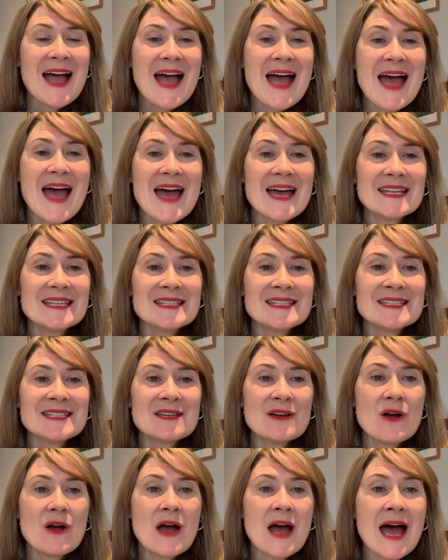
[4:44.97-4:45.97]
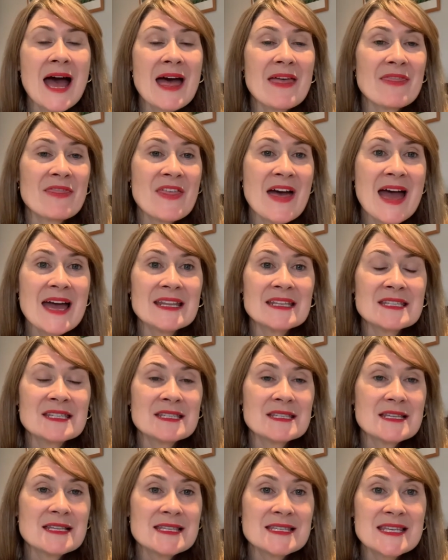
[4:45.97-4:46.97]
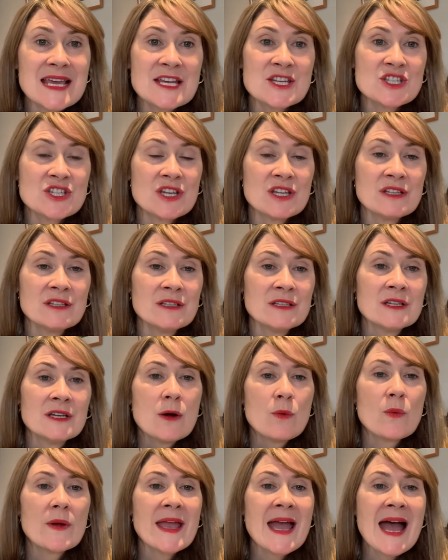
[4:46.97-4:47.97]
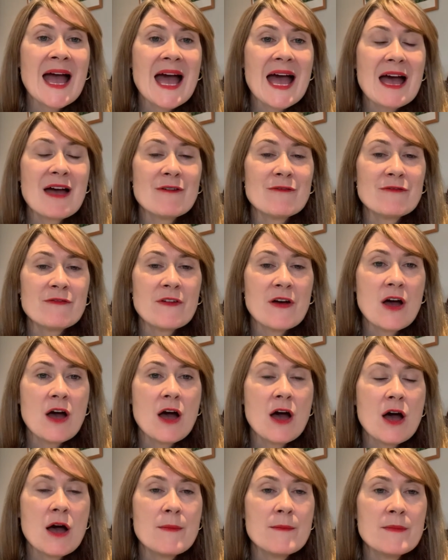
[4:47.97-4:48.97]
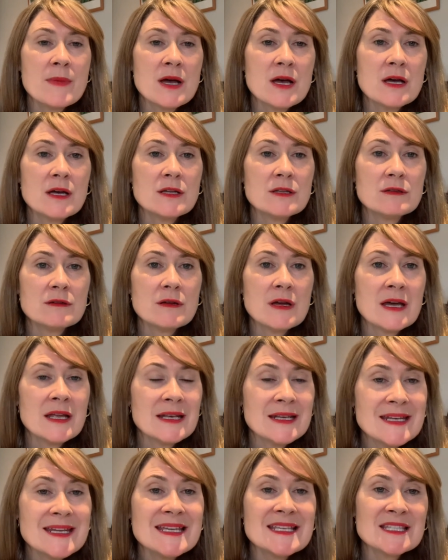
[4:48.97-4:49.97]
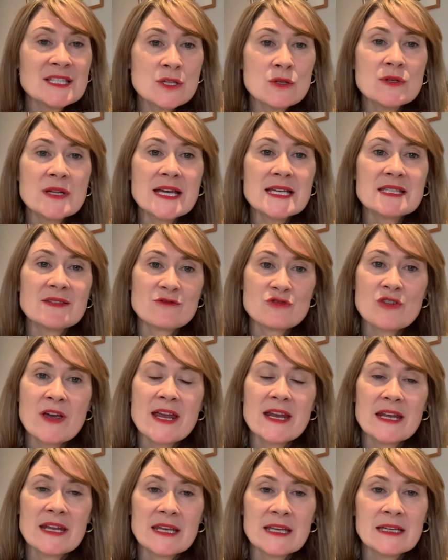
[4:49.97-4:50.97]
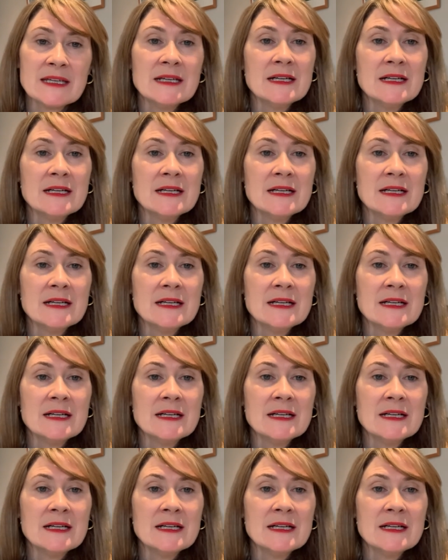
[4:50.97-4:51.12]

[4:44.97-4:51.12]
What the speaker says: And at that session, we have at least 2 days of training,